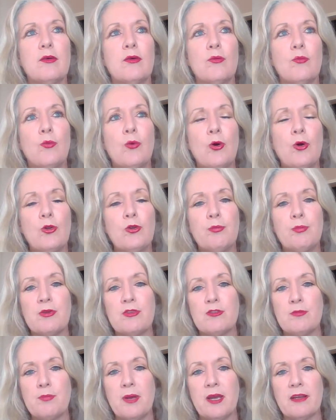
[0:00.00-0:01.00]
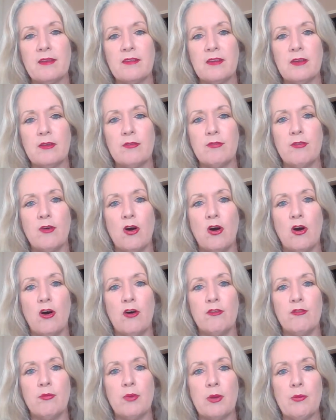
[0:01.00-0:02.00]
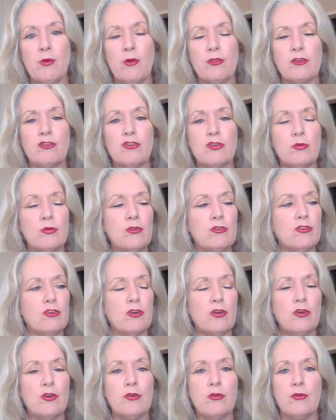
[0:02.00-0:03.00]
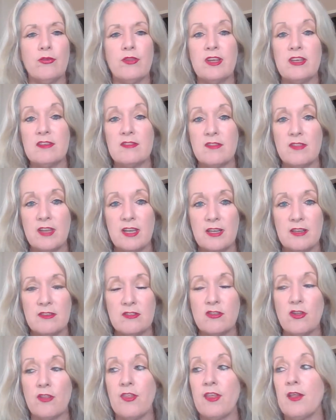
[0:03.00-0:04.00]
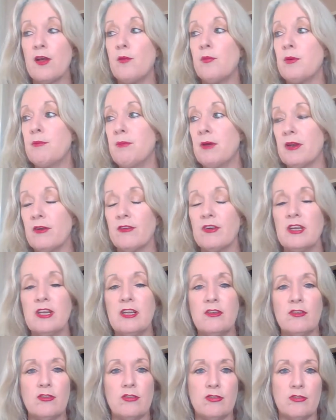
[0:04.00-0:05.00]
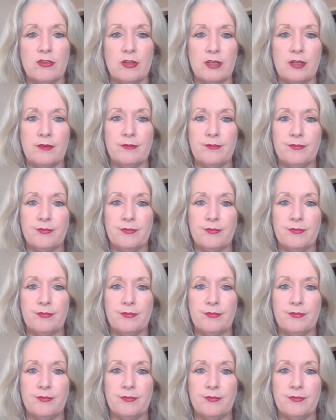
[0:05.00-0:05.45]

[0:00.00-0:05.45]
world perspective of we want the children to learn all these things so that they'll be better in industry?